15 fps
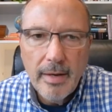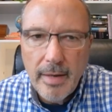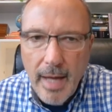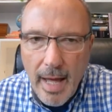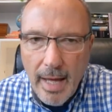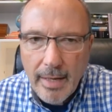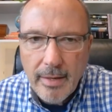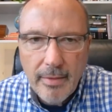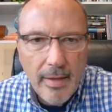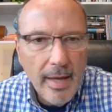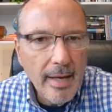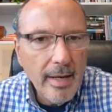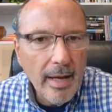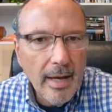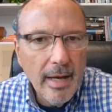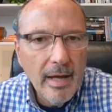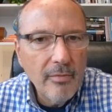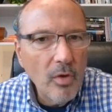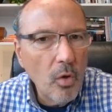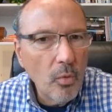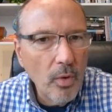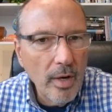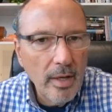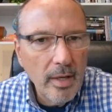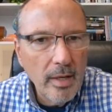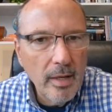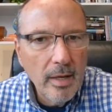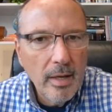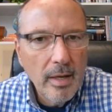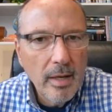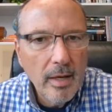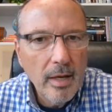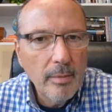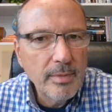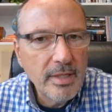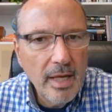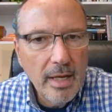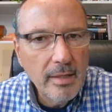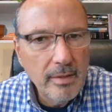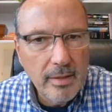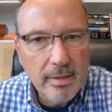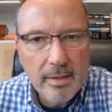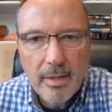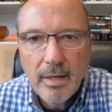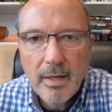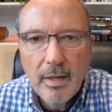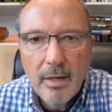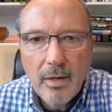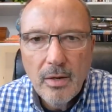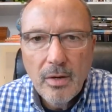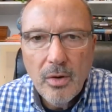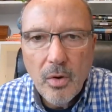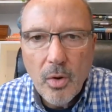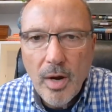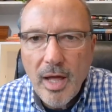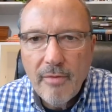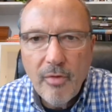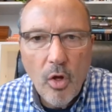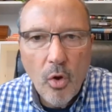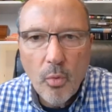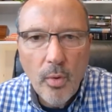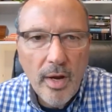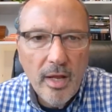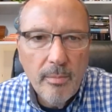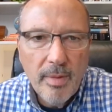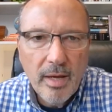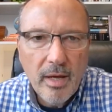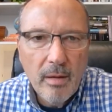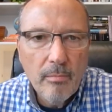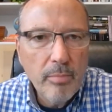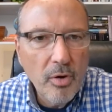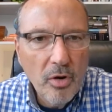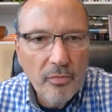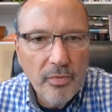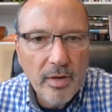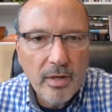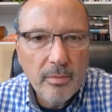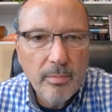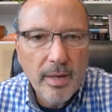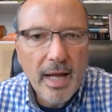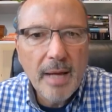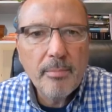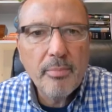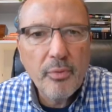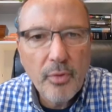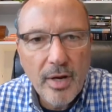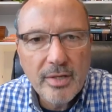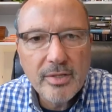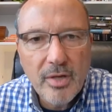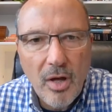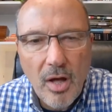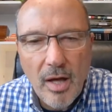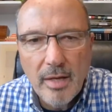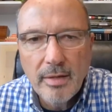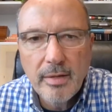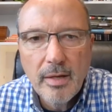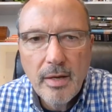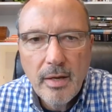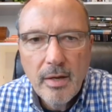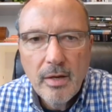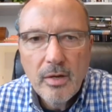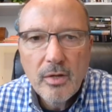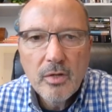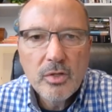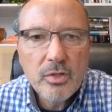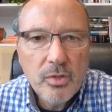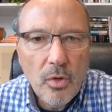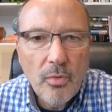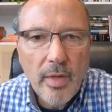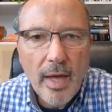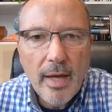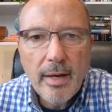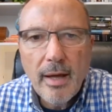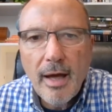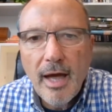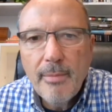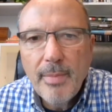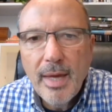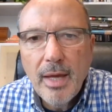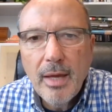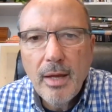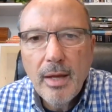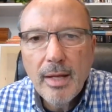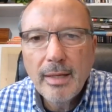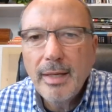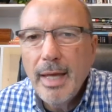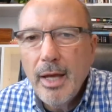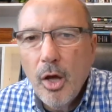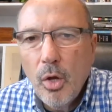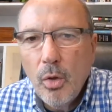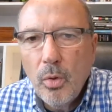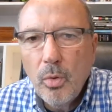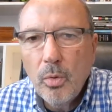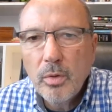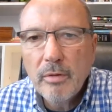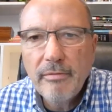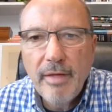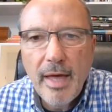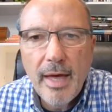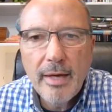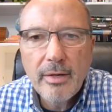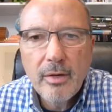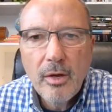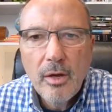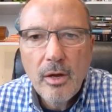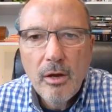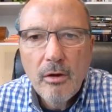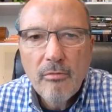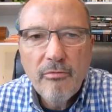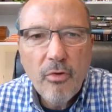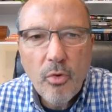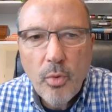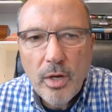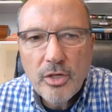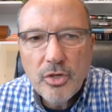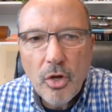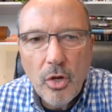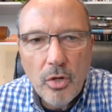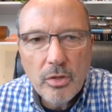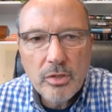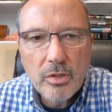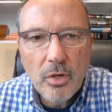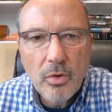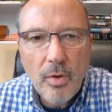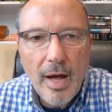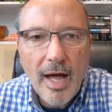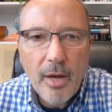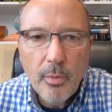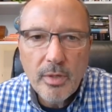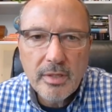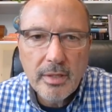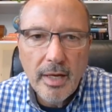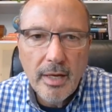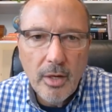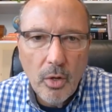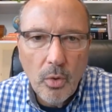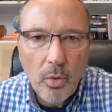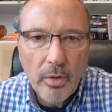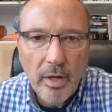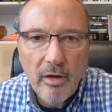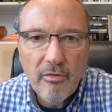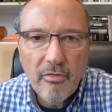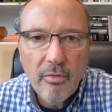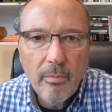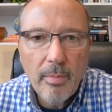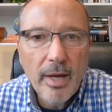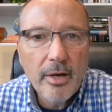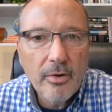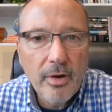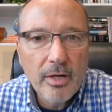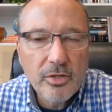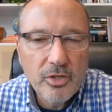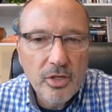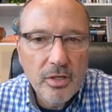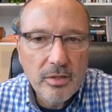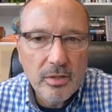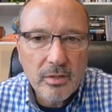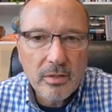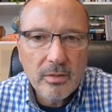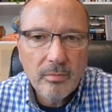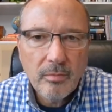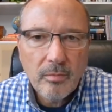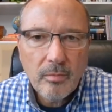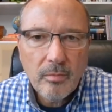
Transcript: Not that I have already obtained it, or have already become perfect, but I press on, so that I may lay hold of that for which also I was laid hold of by Christ Jesus.